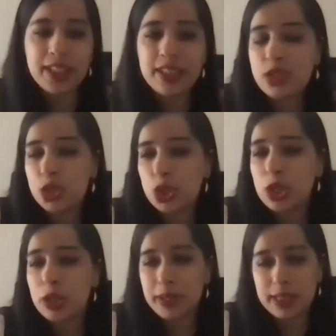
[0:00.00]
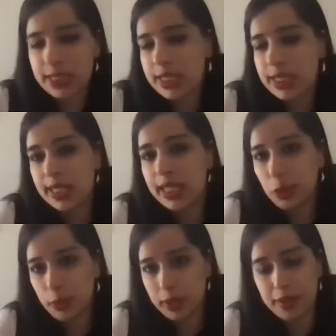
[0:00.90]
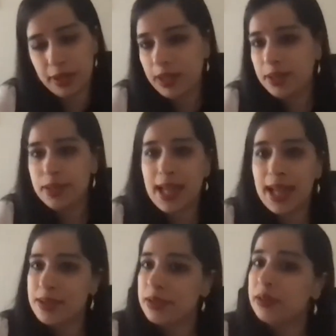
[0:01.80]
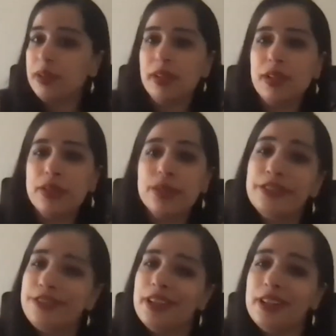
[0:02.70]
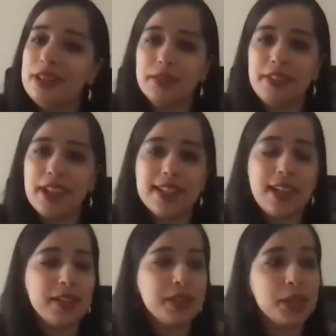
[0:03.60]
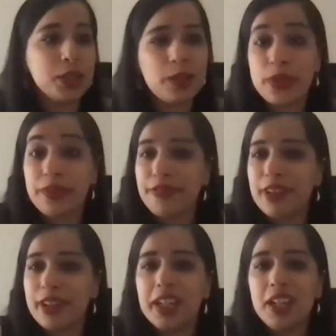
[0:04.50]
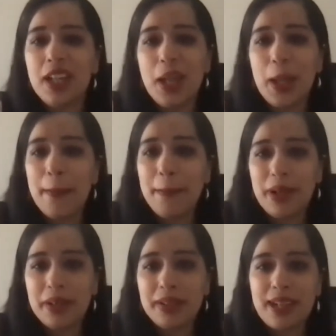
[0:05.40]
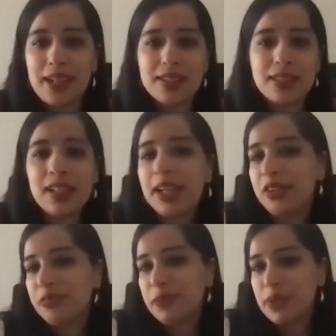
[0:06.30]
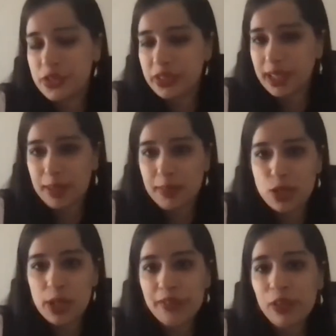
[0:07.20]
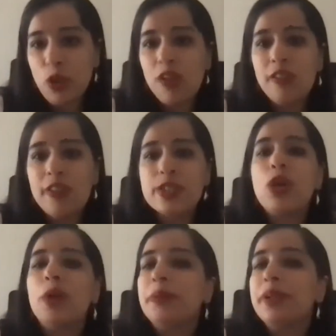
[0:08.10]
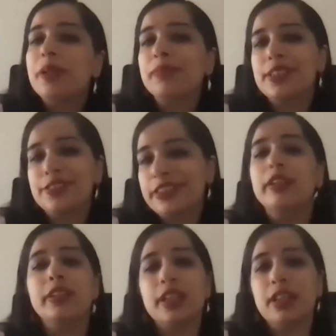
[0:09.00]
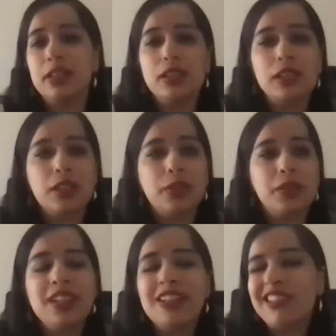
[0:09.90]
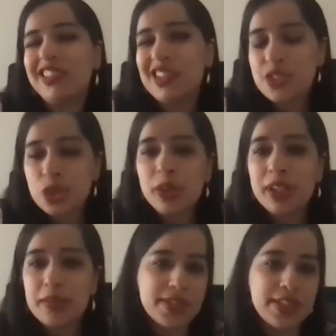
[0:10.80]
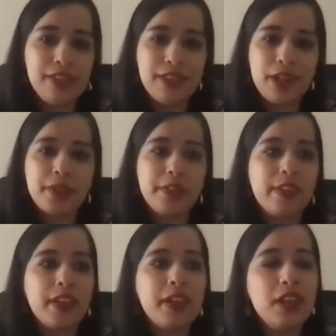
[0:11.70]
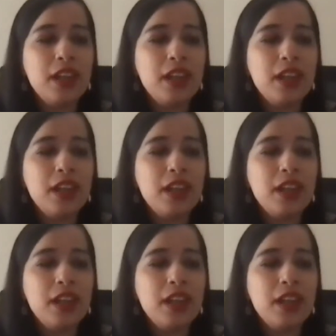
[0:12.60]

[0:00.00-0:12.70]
this job gets easy, I'll quit. It hasn't so far. It's a very challenging job, so I'm fine. But that's the kind of person I am. Like, so I will always optimize for learning and taking the risk, throwing myself out there.